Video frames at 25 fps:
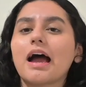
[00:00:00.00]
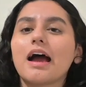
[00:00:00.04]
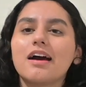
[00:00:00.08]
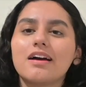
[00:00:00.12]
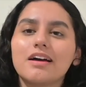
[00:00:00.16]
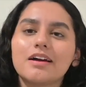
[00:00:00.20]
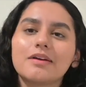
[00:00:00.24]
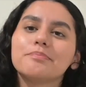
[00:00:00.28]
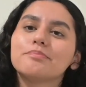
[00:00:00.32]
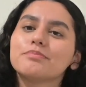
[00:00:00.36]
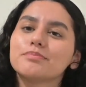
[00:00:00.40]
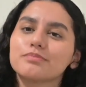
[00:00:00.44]

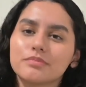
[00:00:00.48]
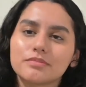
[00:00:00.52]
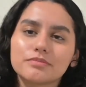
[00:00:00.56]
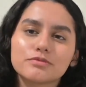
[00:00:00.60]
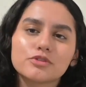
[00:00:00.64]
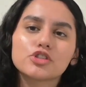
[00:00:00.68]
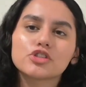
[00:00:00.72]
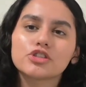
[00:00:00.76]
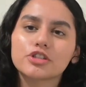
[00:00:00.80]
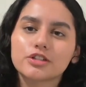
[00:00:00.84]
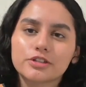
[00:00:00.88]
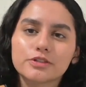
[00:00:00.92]
I'm
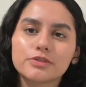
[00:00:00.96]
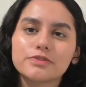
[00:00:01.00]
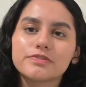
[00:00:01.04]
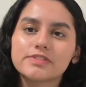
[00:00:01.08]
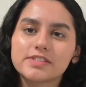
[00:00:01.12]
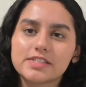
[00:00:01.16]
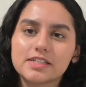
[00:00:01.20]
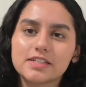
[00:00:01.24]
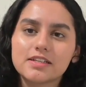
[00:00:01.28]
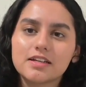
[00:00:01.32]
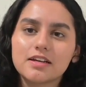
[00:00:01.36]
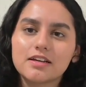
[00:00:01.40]
sure you've
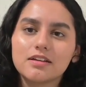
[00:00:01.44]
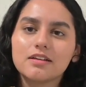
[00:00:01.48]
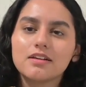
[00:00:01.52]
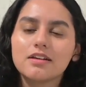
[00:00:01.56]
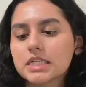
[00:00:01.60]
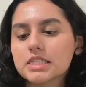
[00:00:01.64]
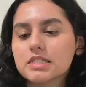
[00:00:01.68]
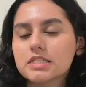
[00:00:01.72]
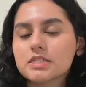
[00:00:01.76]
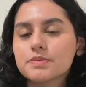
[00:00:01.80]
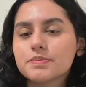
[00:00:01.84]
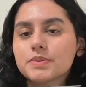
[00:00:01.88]
seen it.
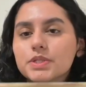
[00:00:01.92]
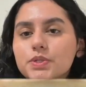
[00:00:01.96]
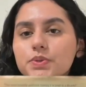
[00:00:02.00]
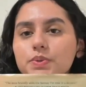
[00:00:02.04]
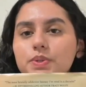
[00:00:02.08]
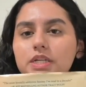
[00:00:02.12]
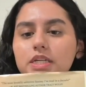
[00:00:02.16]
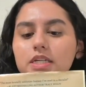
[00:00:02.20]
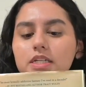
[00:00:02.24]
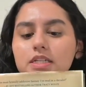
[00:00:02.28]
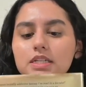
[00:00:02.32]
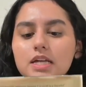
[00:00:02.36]
This is
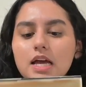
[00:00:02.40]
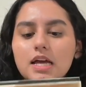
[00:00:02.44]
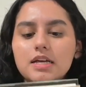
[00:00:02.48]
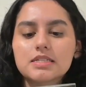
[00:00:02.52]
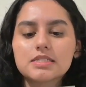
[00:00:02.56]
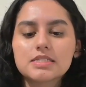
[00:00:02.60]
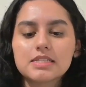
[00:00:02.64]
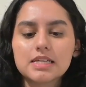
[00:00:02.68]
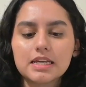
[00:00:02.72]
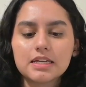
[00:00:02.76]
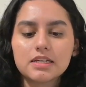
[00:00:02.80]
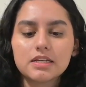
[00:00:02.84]
between
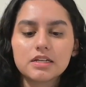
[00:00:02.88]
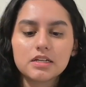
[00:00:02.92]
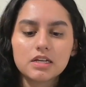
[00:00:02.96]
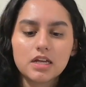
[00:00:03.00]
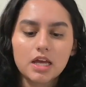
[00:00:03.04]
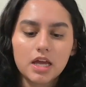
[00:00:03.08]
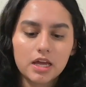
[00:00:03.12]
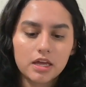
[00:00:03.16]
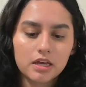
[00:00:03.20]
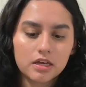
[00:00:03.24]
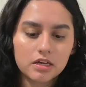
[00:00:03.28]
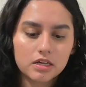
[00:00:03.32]
Xaden
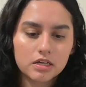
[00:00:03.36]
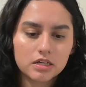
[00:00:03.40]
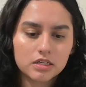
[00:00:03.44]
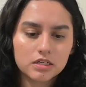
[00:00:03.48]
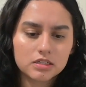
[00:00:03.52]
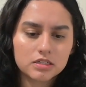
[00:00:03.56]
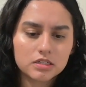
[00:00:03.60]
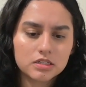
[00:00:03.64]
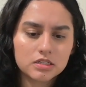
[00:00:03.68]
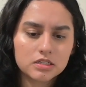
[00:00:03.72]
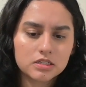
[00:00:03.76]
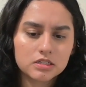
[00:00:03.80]

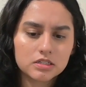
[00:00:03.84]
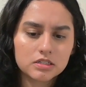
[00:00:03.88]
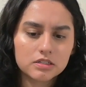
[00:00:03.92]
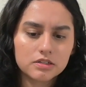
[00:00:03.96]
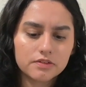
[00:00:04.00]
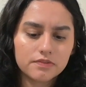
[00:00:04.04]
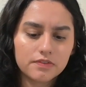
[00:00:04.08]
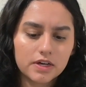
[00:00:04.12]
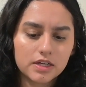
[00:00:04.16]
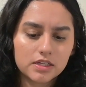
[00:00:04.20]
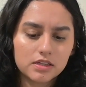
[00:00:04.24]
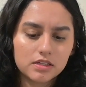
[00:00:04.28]

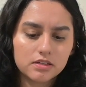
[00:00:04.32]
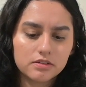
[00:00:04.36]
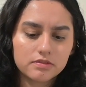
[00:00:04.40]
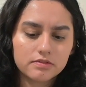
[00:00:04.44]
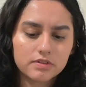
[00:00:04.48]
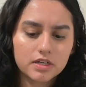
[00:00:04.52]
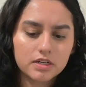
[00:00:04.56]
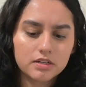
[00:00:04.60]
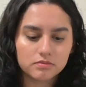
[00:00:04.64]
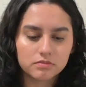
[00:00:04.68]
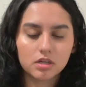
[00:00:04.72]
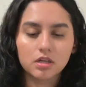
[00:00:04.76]
and Violet,
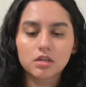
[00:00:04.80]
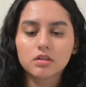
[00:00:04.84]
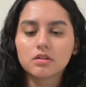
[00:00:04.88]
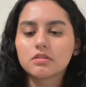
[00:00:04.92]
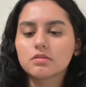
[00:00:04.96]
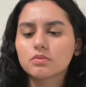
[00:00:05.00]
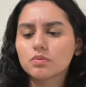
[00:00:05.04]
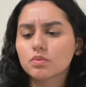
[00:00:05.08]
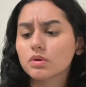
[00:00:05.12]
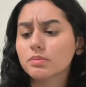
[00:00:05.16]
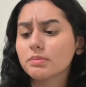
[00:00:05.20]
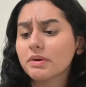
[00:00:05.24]
right?
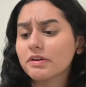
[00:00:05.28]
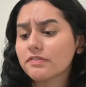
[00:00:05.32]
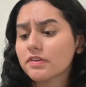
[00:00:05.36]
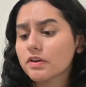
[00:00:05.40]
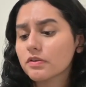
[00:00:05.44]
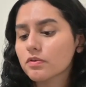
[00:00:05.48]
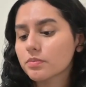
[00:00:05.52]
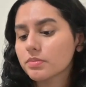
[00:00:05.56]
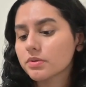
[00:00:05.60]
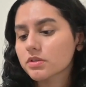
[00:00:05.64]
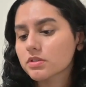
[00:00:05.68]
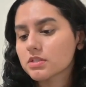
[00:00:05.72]
One of my
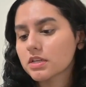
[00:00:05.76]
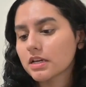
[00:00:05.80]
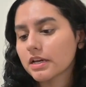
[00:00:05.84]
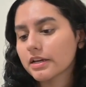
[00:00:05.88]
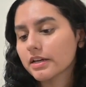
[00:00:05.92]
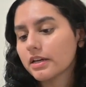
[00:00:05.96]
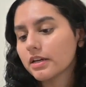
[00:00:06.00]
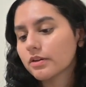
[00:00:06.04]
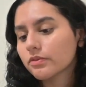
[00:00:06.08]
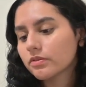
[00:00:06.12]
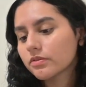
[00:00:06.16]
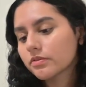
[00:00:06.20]
favorite books, and I
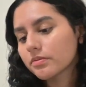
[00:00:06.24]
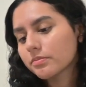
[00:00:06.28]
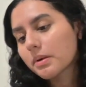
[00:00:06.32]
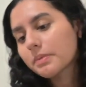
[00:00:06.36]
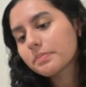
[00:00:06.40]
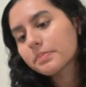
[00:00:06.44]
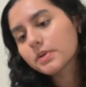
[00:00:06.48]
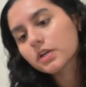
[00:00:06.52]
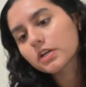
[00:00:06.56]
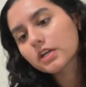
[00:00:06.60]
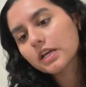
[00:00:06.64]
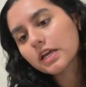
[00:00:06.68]
can't
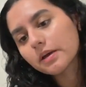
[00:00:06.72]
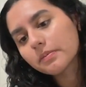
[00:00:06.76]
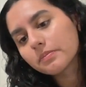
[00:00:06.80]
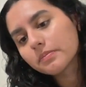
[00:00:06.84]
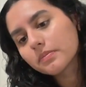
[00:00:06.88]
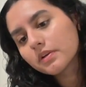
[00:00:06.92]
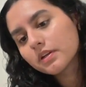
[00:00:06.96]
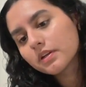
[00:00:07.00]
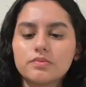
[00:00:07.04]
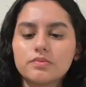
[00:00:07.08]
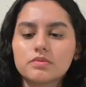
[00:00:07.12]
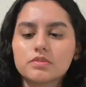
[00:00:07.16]
remember her name.
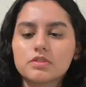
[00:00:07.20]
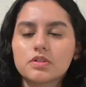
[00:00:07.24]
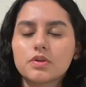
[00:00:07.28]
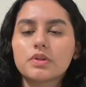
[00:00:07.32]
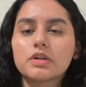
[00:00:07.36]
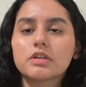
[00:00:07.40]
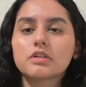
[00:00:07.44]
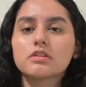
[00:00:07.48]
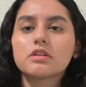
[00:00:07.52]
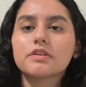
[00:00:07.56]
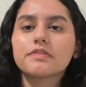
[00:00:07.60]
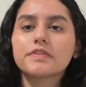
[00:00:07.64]
So
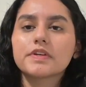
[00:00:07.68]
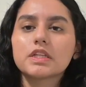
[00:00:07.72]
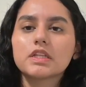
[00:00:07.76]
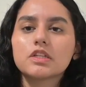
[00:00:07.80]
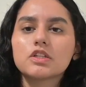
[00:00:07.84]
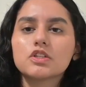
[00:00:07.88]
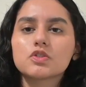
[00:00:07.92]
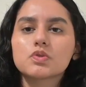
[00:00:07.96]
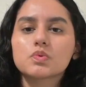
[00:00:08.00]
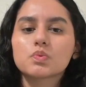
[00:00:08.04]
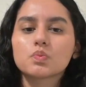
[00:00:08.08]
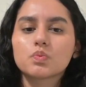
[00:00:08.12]
they're living in
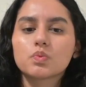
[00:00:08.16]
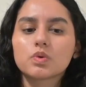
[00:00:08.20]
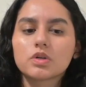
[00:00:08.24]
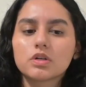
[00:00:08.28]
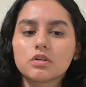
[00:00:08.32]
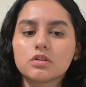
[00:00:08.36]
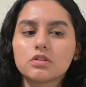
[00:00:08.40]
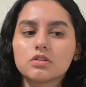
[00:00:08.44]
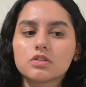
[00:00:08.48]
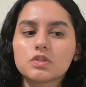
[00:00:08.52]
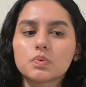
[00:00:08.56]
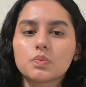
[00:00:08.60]
this
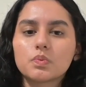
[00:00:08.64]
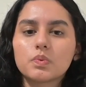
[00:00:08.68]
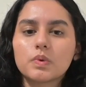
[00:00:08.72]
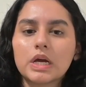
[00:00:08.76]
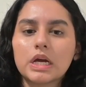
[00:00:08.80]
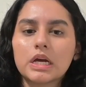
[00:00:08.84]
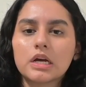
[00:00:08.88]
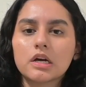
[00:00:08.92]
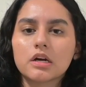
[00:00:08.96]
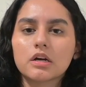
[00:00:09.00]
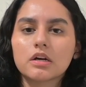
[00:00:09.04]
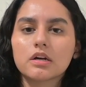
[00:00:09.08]
world
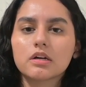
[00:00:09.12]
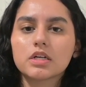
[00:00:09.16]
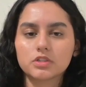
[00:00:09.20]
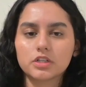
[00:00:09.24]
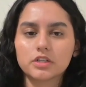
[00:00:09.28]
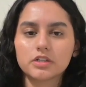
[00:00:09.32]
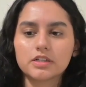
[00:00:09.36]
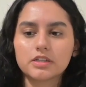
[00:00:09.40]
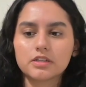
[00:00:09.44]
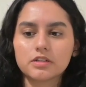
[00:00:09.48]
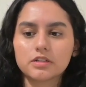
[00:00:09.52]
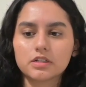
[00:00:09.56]
where
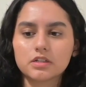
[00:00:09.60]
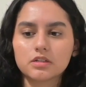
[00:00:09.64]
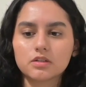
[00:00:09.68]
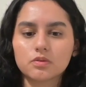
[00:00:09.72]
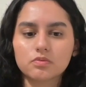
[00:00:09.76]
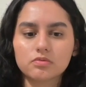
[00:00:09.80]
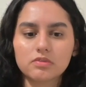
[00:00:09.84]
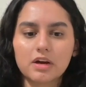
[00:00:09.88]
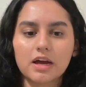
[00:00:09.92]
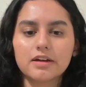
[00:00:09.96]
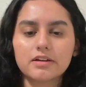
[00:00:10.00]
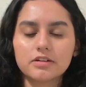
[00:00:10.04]
you're either in the
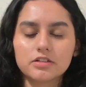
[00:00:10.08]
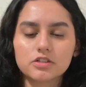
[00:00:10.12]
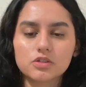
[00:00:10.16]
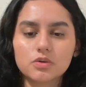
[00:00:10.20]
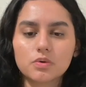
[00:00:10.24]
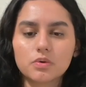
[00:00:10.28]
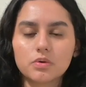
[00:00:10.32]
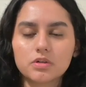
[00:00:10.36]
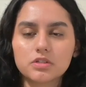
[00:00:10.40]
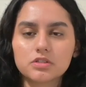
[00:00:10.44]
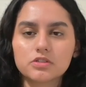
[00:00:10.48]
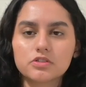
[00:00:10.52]
writer's
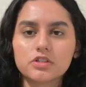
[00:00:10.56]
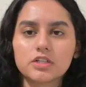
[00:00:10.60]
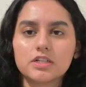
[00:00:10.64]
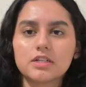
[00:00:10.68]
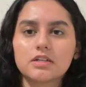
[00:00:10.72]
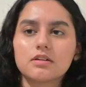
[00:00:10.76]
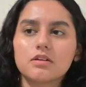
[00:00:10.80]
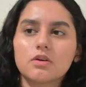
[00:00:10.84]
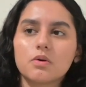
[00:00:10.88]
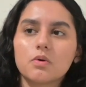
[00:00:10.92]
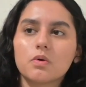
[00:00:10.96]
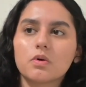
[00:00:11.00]

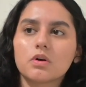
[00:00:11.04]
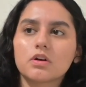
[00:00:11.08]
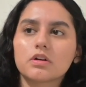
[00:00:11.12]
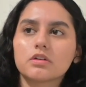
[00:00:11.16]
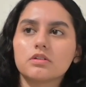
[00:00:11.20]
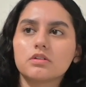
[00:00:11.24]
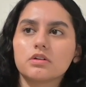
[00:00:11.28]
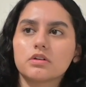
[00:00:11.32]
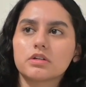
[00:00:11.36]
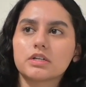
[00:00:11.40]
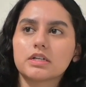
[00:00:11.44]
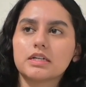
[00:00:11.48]
quadrant or
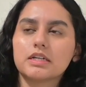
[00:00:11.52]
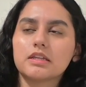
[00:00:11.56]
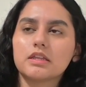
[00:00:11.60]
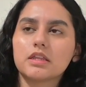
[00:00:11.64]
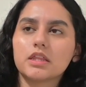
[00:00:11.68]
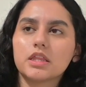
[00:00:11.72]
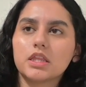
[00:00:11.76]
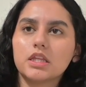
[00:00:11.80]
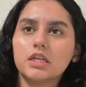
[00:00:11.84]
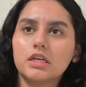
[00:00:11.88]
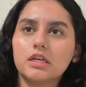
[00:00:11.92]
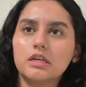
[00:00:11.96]
you're
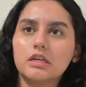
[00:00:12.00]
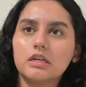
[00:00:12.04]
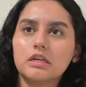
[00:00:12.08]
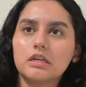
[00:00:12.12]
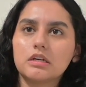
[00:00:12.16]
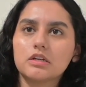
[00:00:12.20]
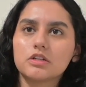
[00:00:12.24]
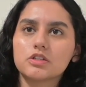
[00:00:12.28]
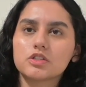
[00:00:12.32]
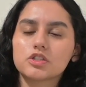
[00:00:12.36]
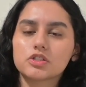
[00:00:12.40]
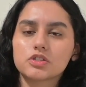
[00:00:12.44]
in
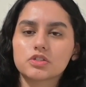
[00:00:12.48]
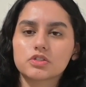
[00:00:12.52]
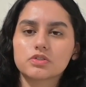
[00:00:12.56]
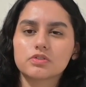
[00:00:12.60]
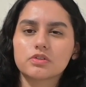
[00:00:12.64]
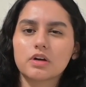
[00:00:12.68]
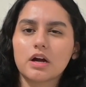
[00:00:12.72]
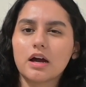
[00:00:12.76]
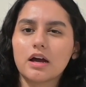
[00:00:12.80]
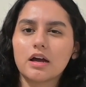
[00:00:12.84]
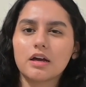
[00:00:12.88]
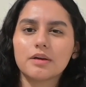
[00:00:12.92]
the
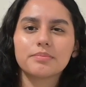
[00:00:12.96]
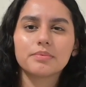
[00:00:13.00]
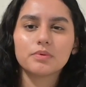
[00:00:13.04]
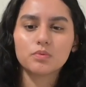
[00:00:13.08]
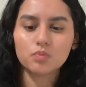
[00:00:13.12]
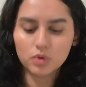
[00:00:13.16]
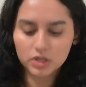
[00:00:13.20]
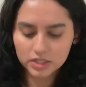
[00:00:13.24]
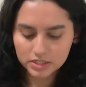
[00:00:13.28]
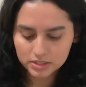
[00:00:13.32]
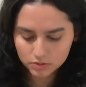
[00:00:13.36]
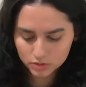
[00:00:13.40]
scribe,
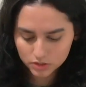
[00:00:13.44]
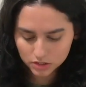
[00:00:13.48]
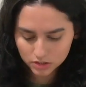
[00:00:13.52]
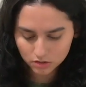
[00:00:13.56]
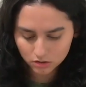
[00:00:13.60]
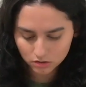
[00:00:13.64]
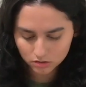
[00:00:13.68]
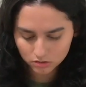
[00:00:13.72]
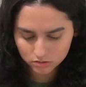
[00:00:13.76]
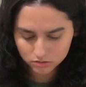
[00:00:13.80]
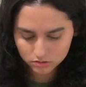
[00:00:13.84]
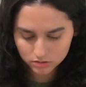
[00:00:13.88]
what is it
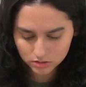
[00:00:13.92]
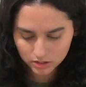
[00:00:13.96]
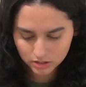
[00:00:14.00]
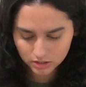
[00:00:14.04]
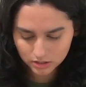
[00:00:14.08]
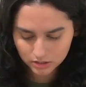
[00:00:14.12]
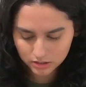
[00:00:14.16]
called?